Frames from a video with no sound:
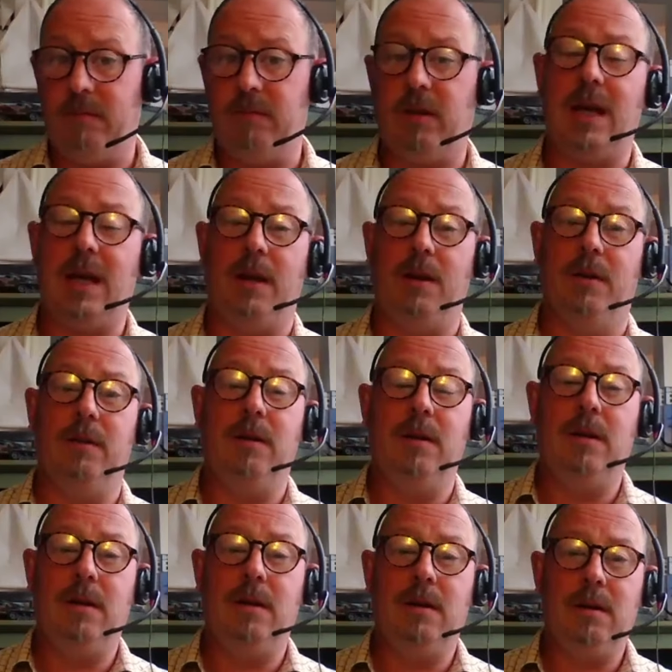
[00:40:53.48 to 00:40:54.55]
of the cannon,
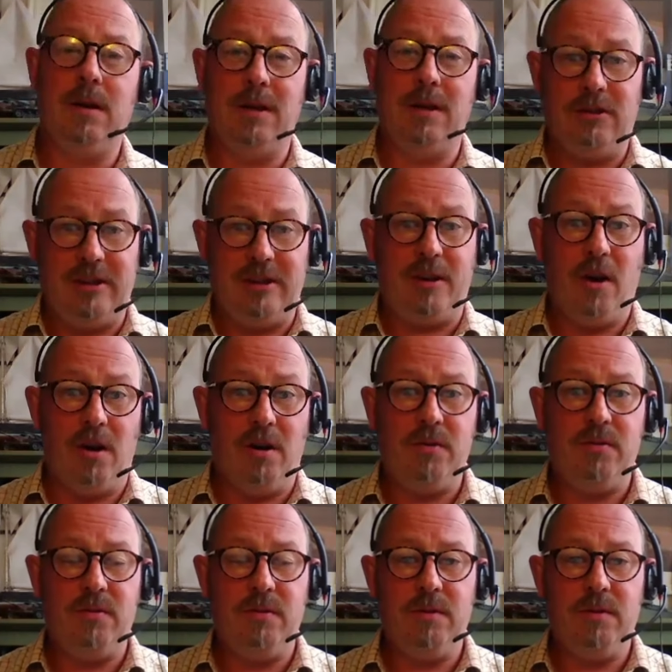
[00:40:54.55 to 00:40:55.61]
going to set
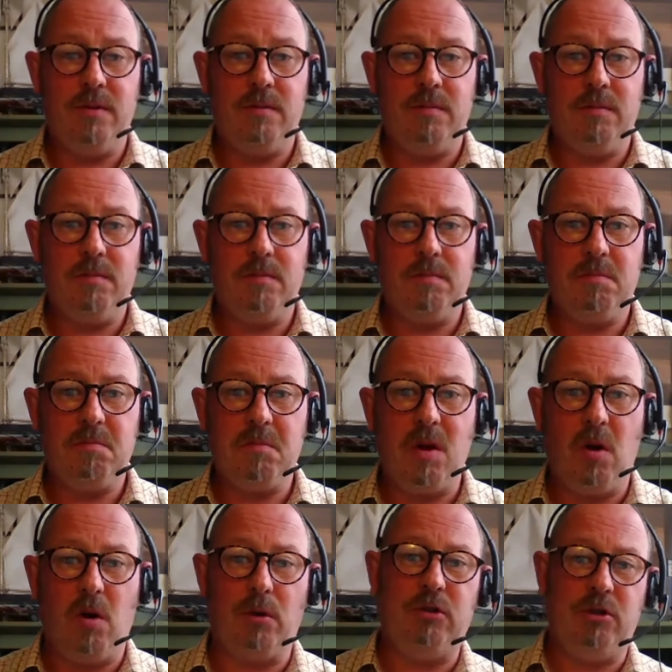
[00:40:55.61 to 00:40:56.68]
off
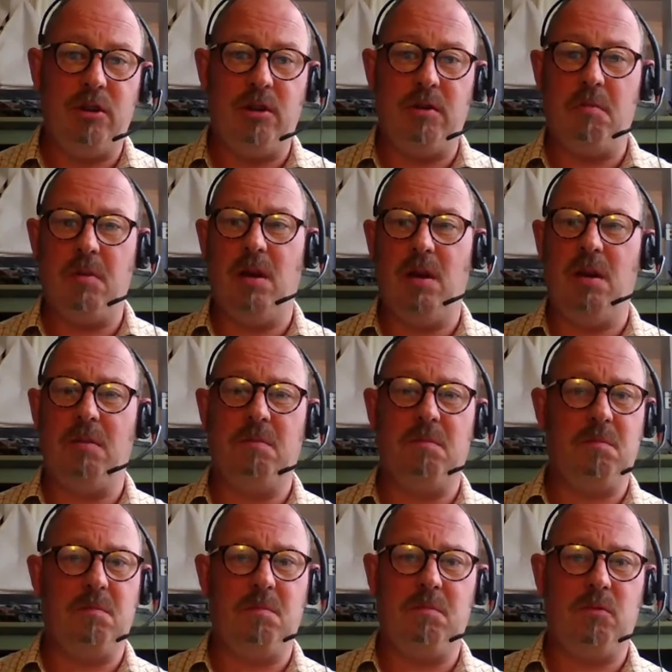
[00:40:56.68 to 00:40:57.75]
oxygen at
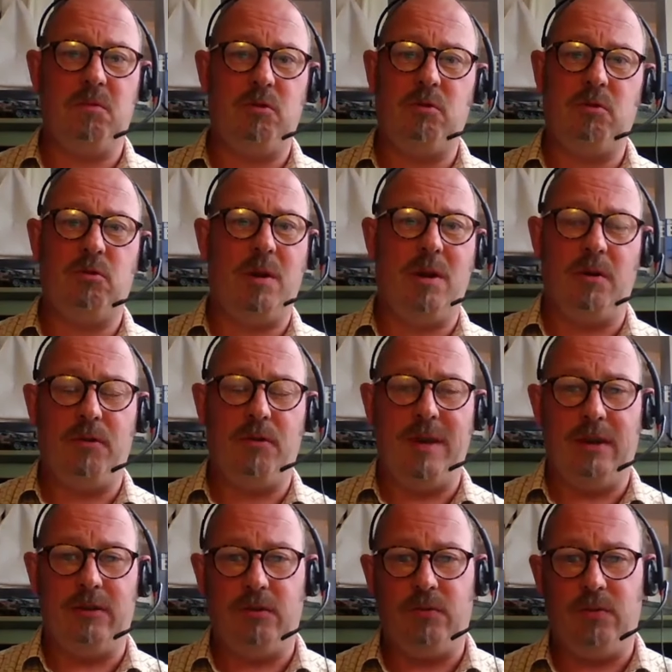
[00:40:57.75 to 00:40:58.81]
twenty odd
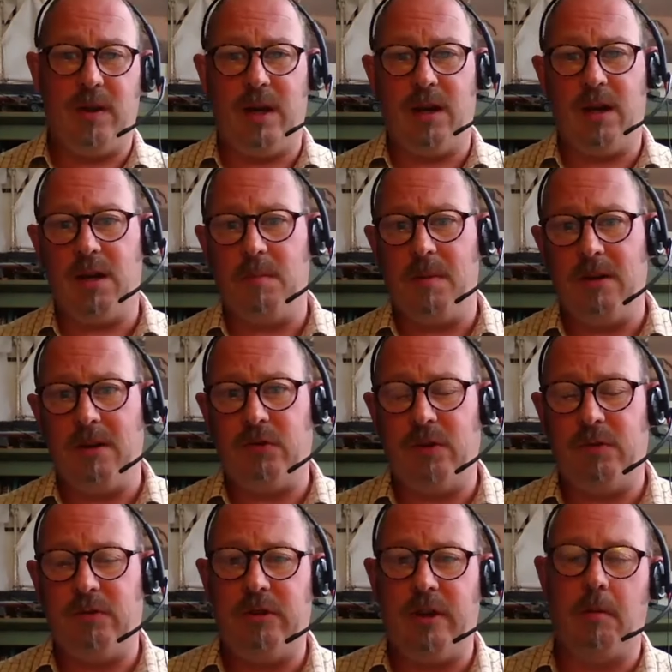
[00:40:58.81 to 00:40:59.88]
thousand feet in a minus fifty